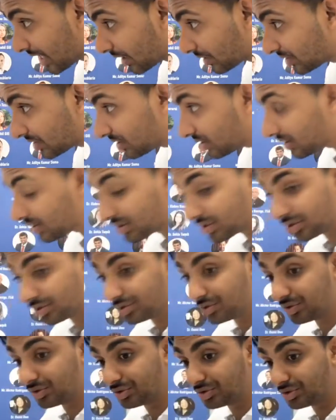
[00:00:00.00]
out
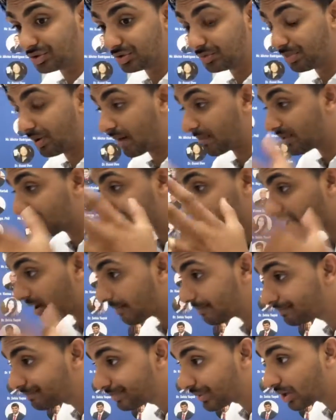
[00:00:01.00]
to publish a
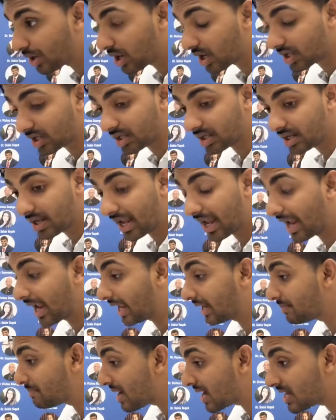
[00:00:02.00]
book
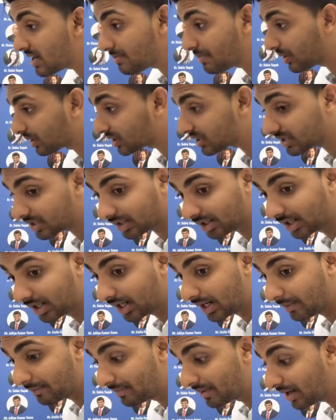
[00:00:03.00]
and many books to
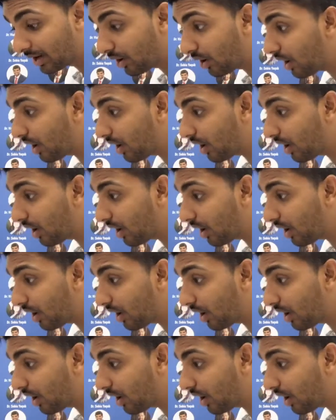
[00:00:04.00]
come.